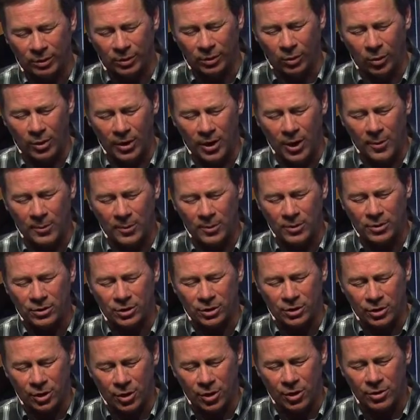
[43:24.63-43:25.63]
But Lord, help us
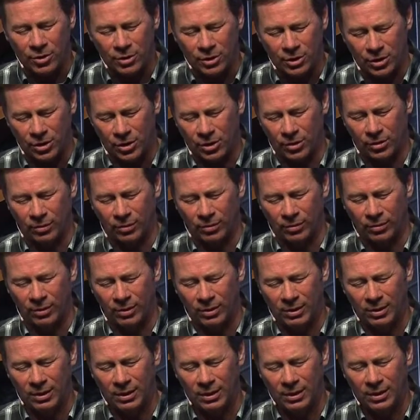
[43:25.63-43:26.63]
to turn to you
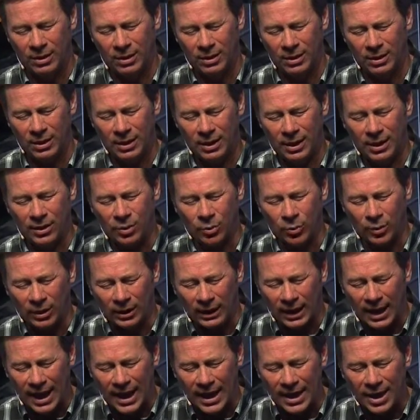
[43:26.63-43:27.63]
and to
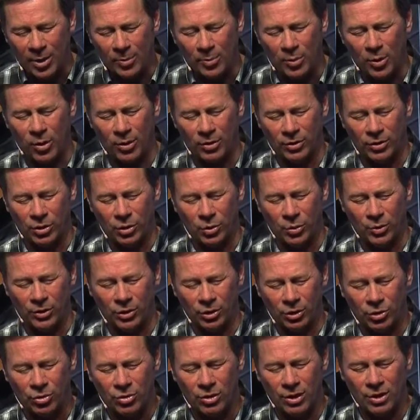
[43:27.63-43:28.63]
rely upon you
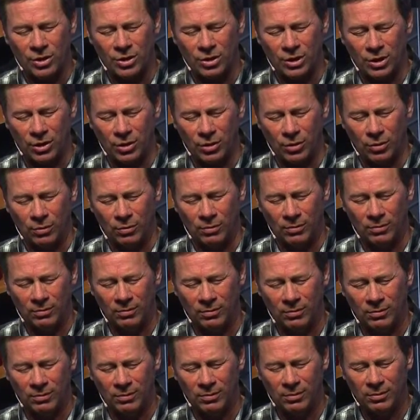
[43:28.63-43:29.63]
and to trust
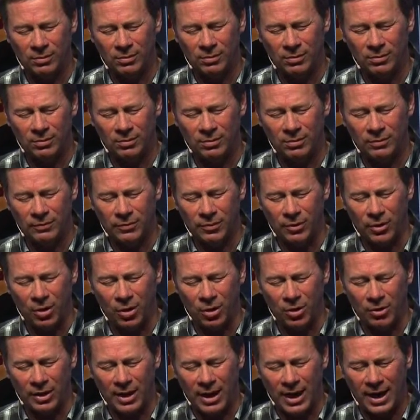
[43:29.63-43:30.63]
you for
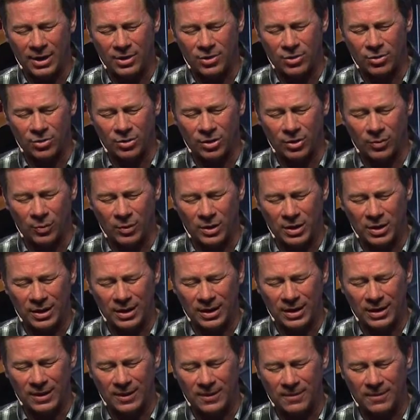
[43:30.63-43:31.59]
all the answers that we need.